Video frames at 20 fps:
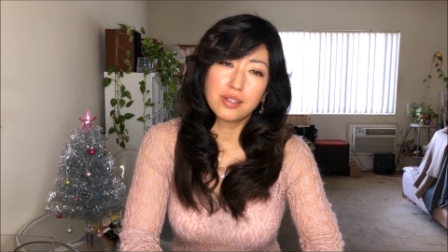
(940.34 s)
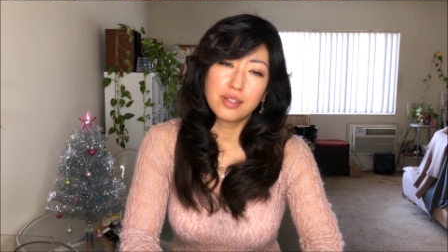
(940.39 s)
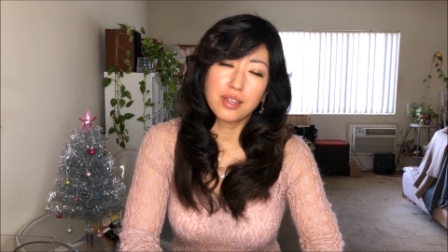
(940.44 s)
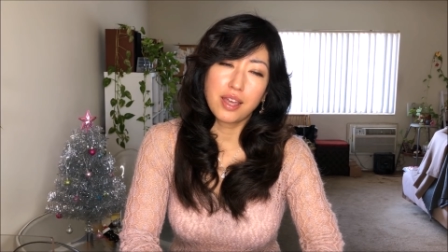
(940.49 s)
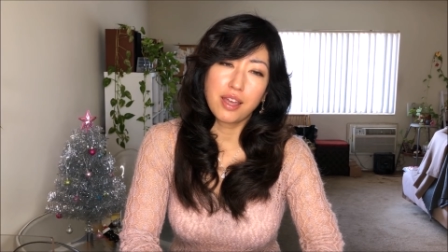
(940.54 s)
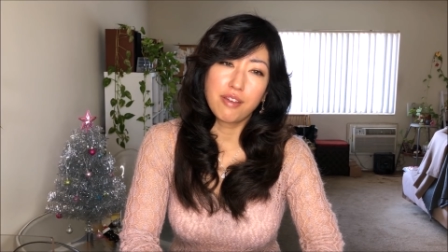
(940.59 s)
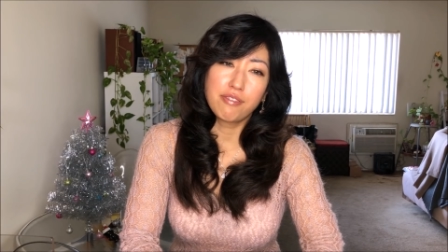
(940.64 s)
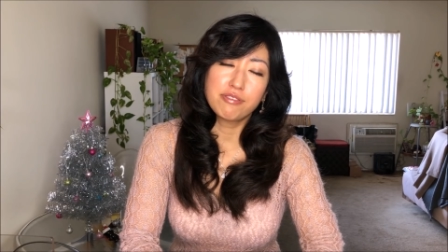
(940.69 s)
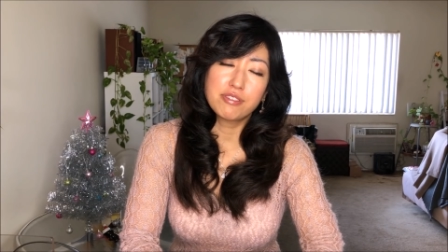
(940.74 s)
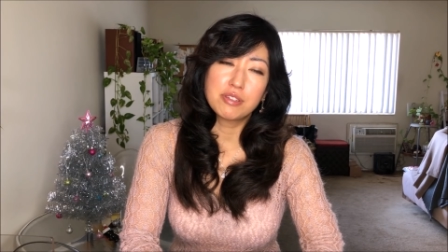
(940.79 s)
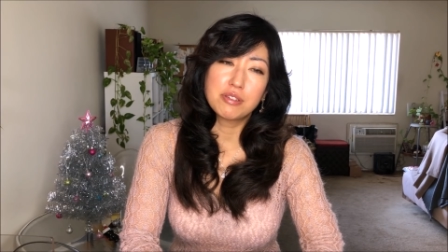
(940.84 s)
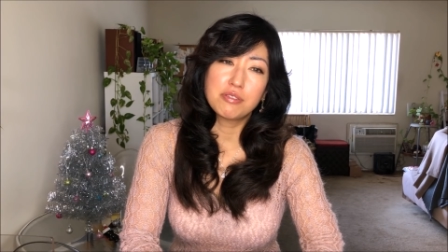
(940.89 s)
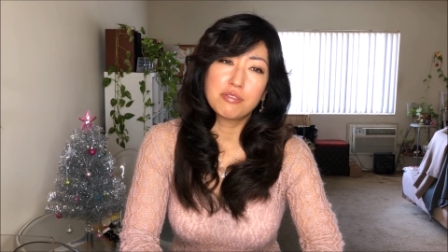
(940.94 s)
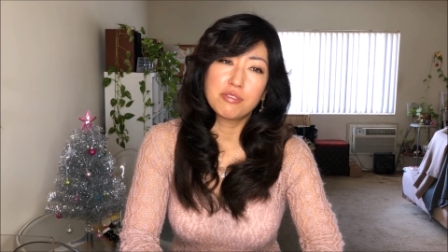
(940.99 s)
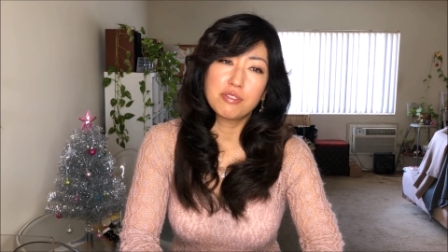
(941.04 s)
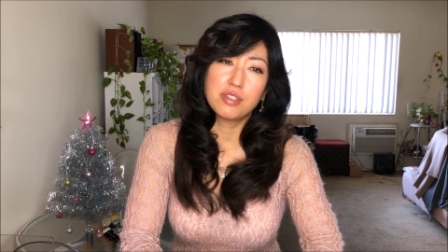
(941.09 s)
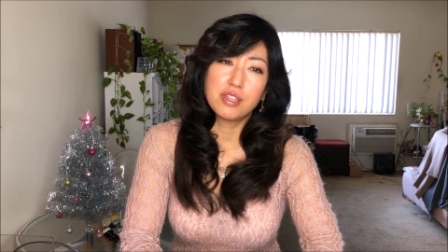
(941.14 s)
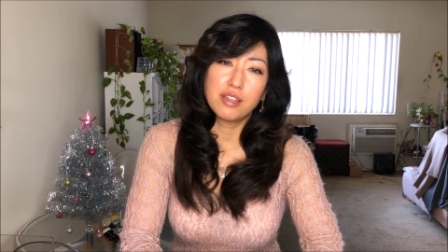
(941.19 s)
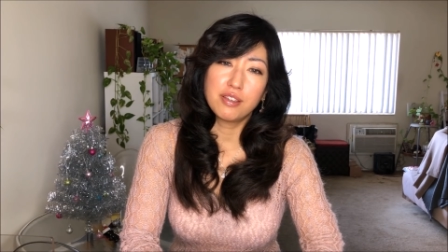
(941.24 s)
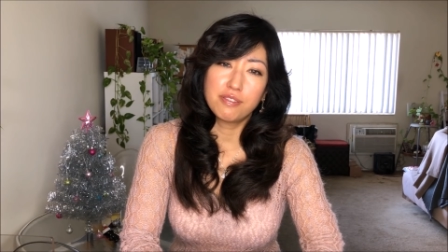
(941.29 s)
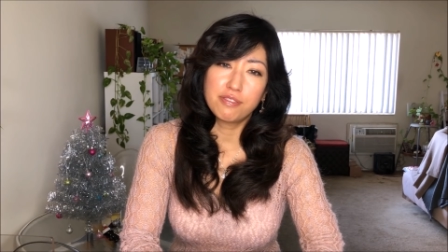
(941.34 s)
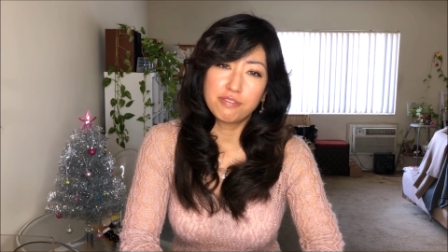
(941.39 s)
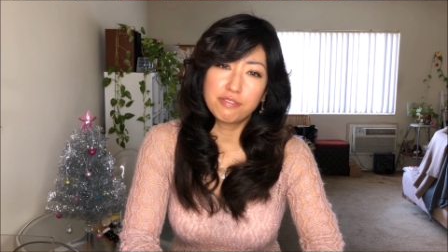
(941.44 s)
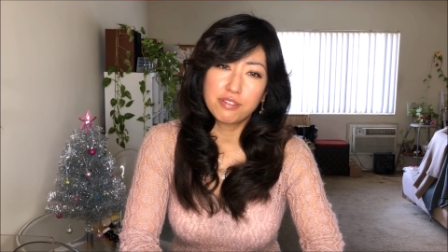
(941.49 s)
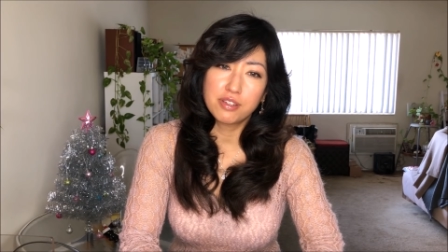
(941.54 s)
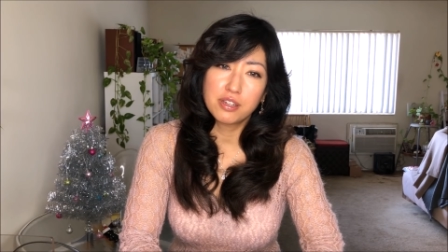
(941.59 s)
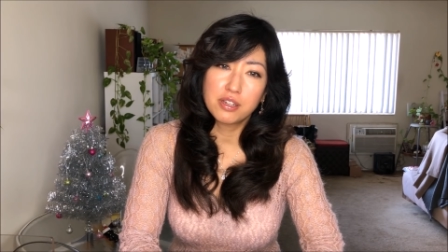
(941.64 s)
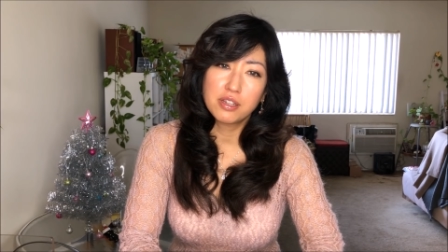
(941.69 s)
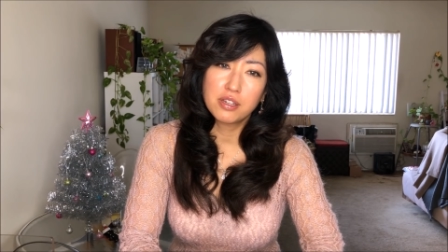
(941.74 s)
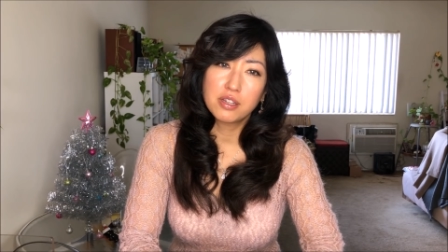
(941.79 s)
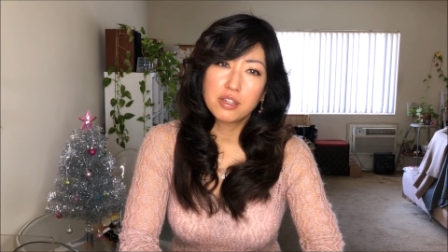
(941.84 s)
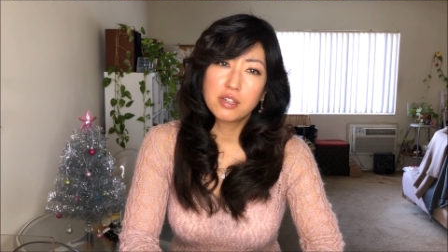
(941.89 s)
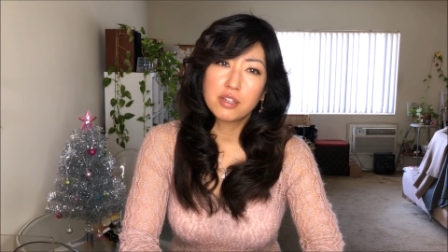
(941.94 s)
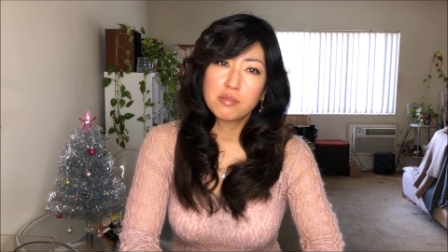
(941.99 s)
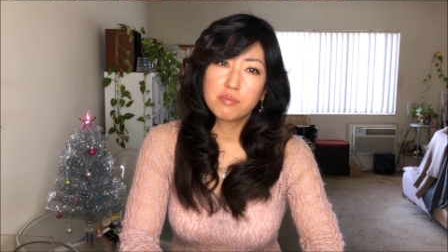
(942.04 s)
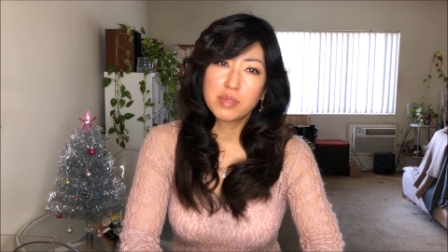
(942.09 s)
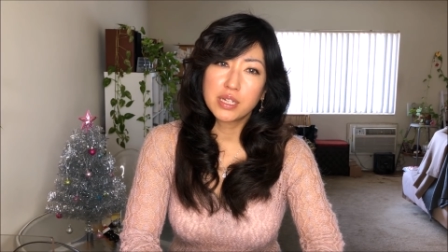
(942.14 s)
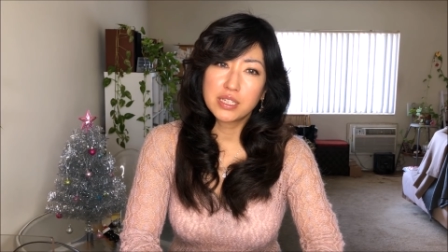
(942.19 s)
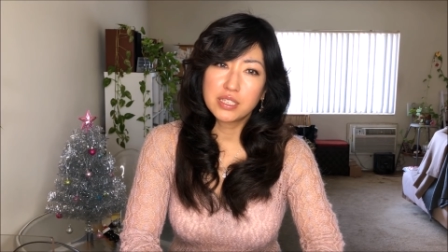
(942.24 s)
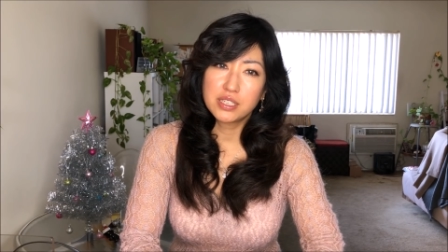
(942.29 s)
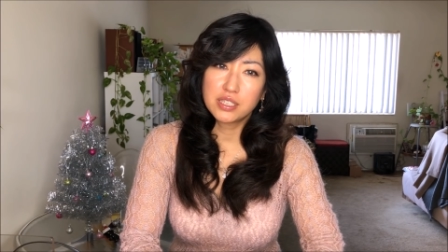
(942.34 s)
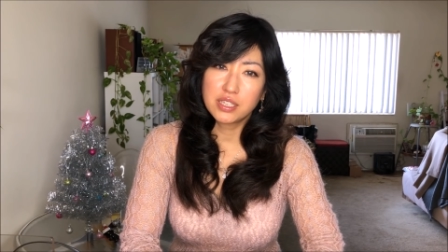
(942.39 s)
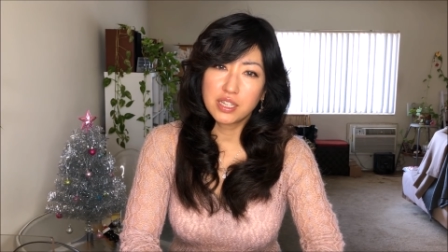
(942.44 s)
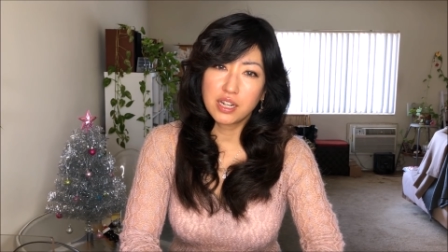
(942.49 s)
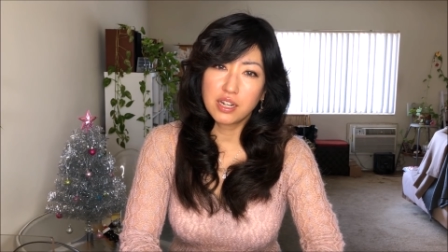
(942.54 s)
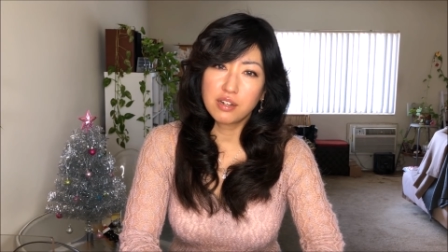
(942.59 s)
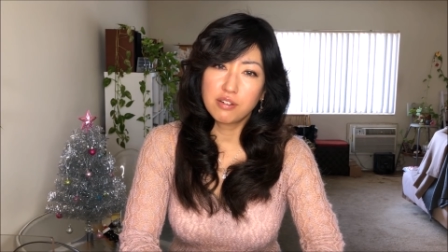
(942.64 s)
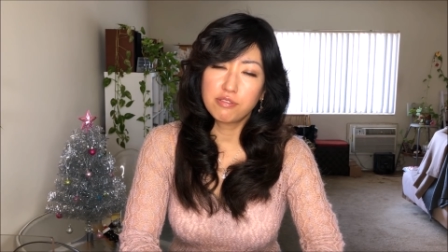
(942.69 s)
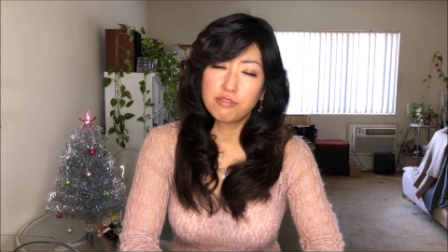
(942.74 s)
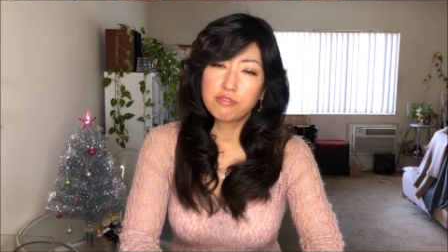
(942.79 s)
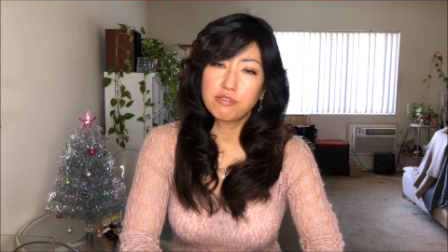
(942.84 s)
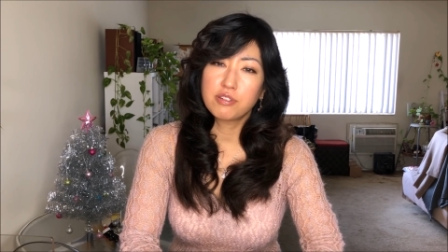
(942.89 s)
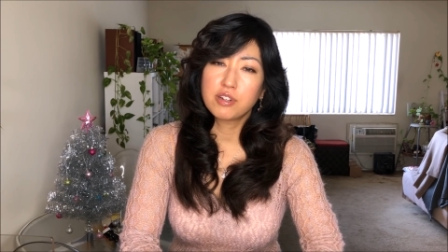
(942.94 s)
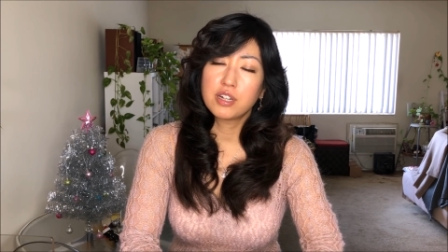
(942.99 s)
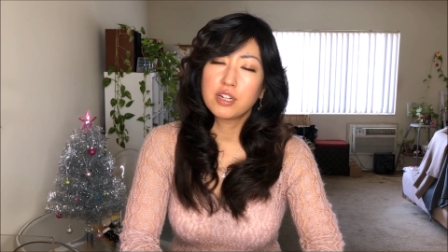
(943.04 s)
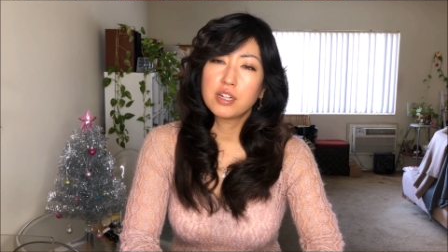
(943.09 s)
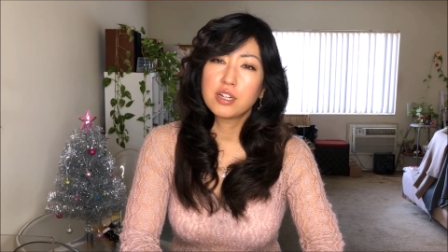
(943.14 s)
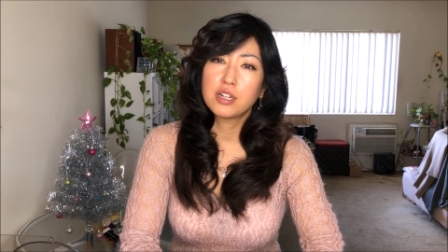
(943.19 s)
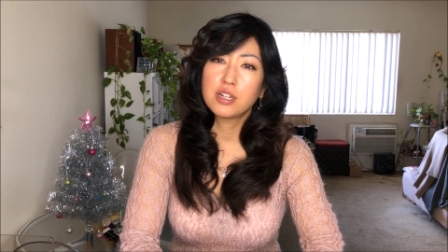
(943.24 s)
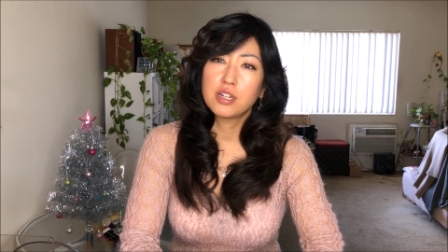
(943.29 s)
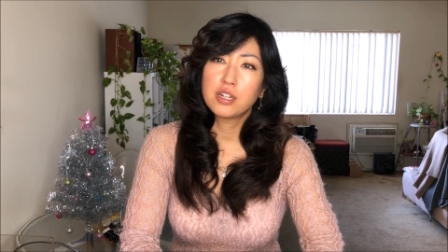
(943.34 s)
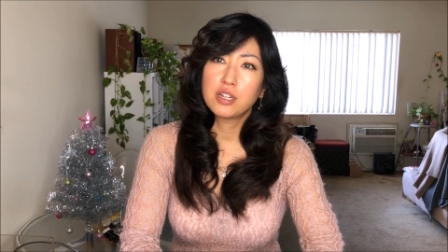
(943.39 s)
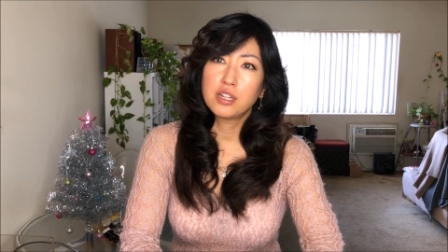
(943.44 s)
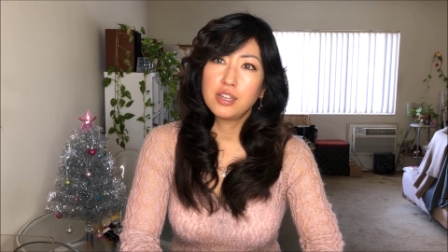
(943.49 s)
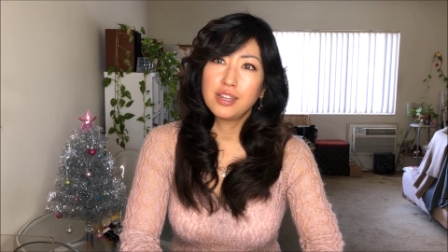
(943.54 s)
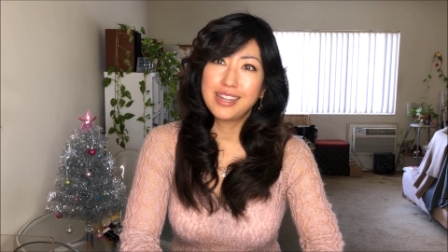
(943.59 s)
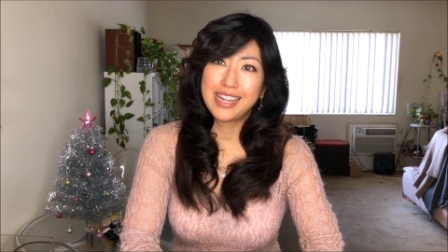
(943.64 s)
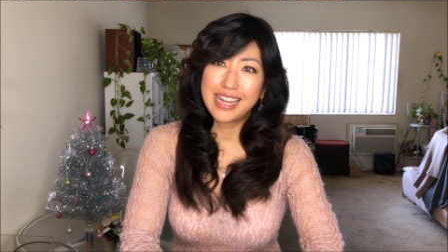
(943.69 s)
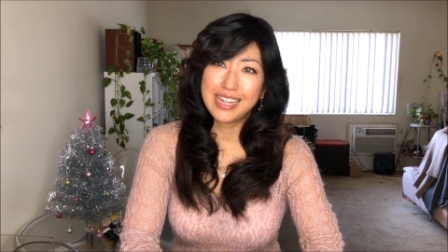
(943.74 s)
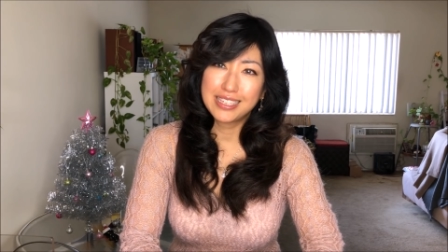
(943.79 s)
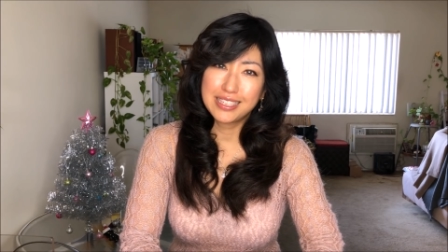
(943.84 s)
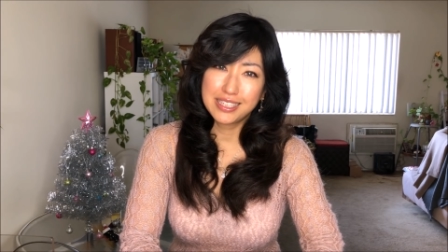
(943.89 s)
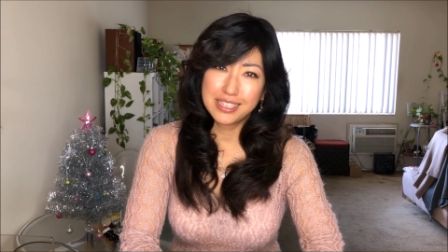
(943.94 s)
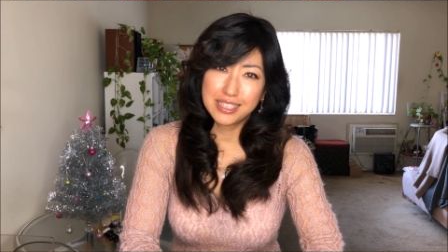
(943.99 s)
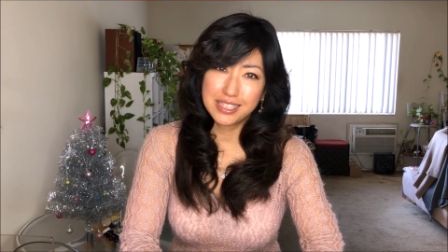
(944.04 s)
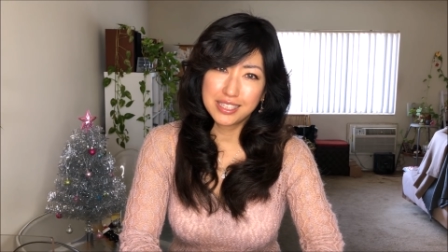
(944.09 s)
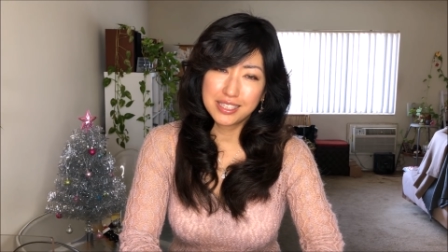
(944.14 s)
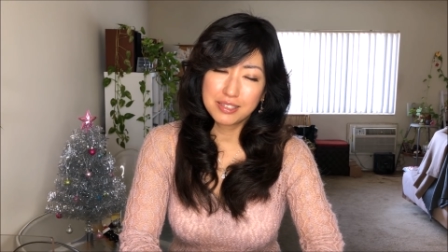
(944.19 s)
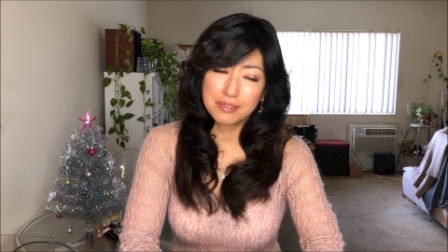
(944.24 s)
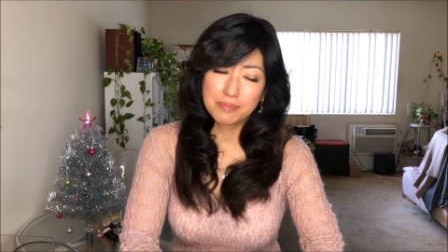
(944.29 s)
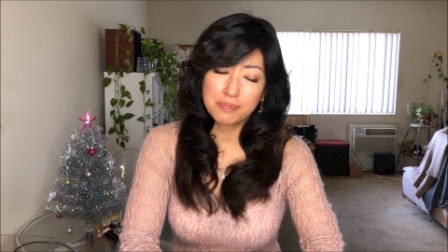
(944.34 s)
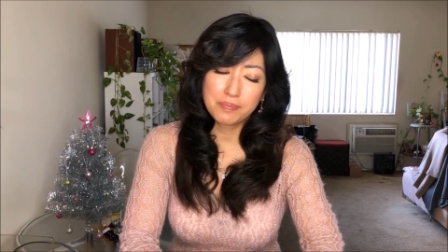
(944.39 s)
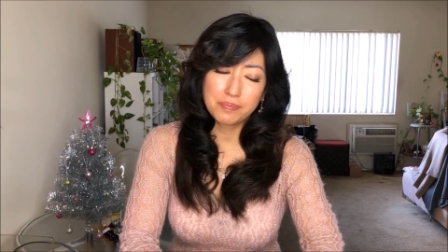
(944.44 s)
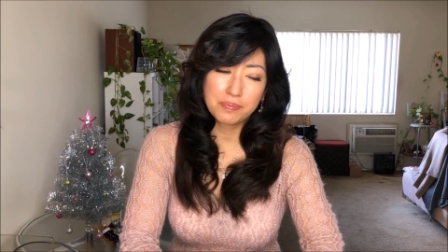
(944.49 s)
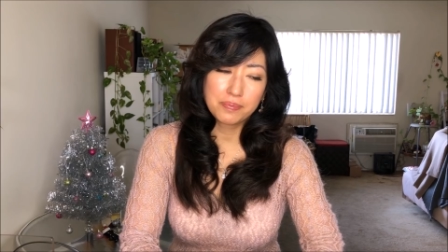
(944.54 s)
have to give myself less